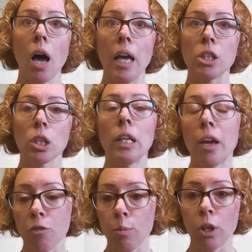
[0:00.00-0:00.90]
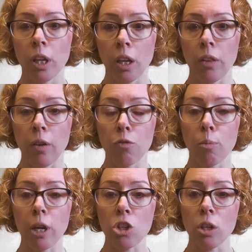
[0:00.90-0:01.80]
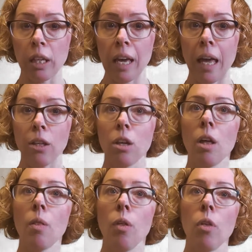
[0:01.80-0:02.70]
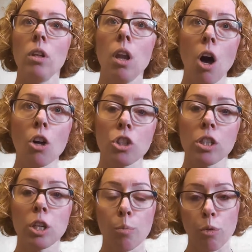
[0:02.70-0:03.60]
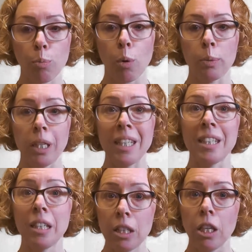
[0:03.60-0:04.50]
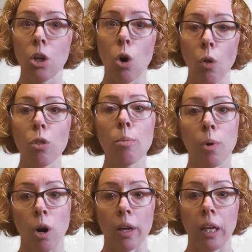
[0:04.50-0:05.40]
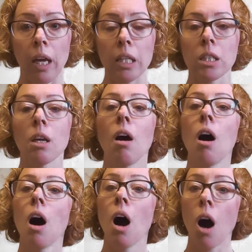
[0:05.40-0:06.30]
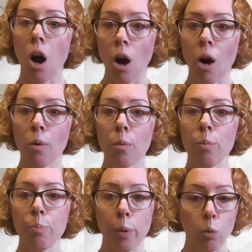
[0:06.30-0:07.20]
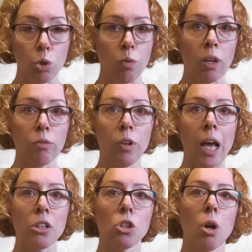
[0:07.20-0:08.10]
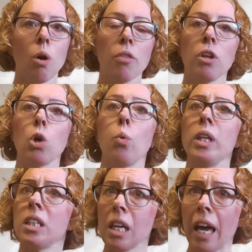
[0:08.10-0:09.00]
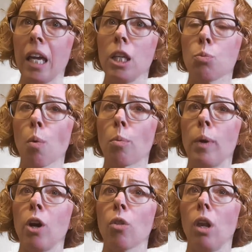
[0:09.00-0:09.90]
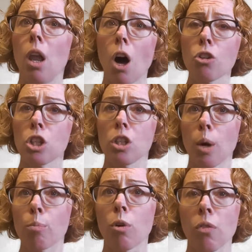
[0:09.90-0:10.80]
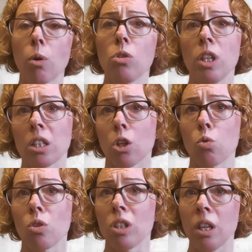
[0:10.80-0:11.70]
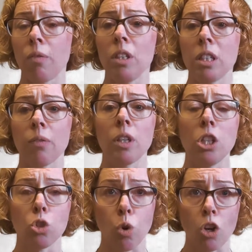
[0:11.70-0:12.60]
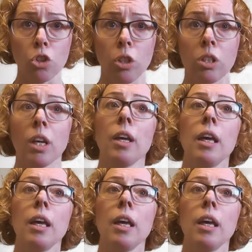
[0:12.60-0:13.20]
It's clear from looking at the information again that the largest number of properties sitting on the market are build to rent flats. So I think Quintain has probably got the largest number of those 677 instructions